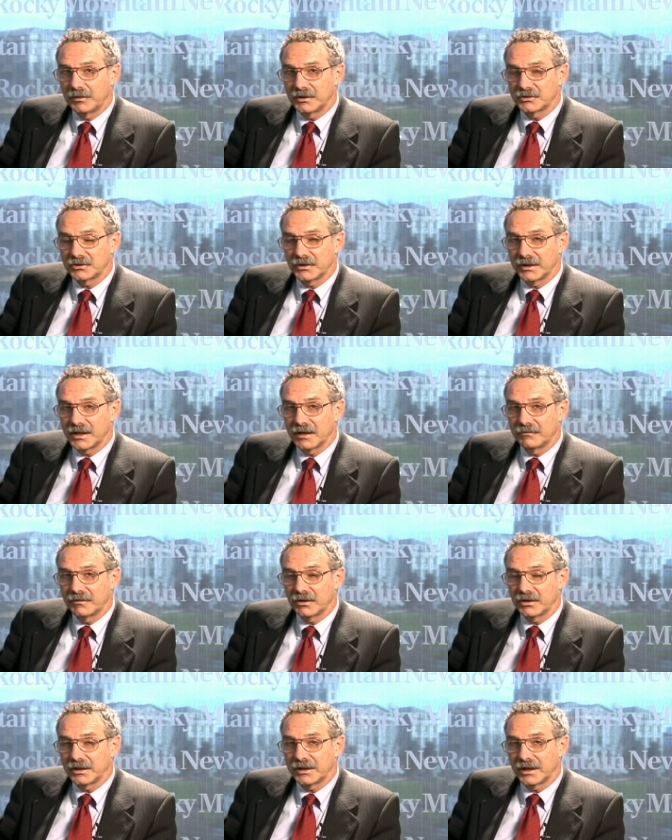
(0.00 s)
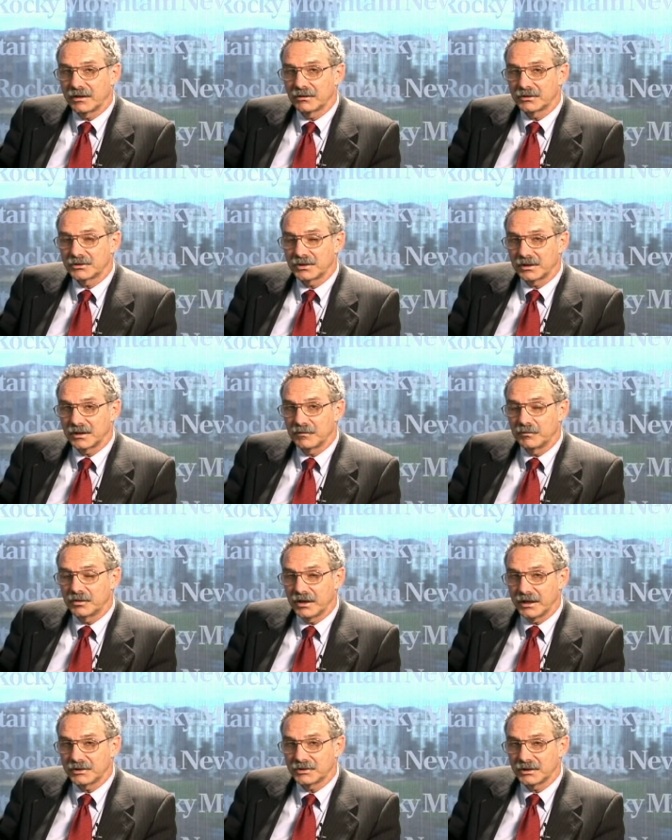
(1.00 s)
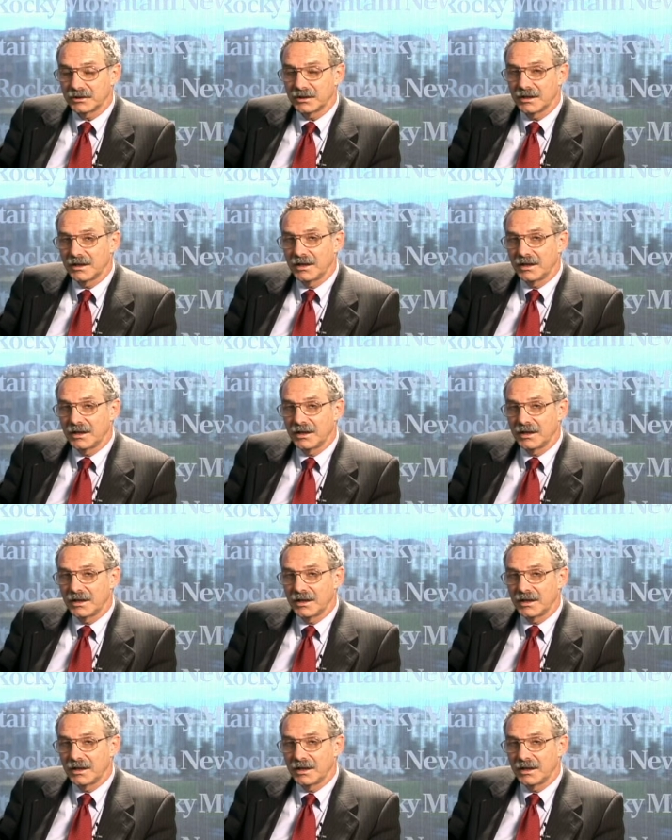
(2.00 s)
And so they got very careless and complacent.